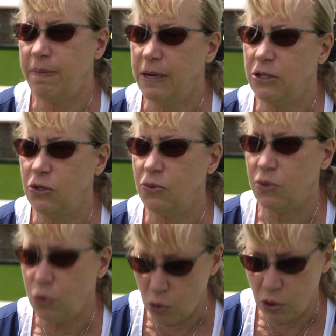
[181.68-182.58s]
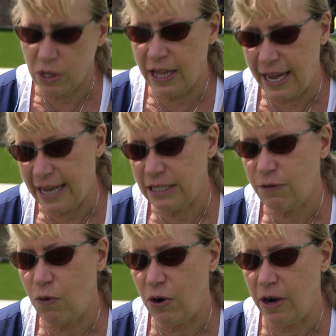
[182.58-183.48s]
middle school class
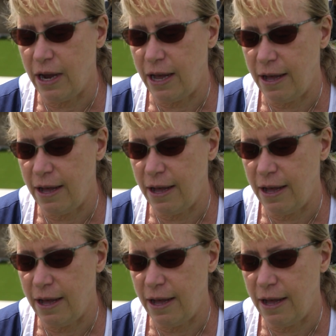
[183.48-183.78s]
for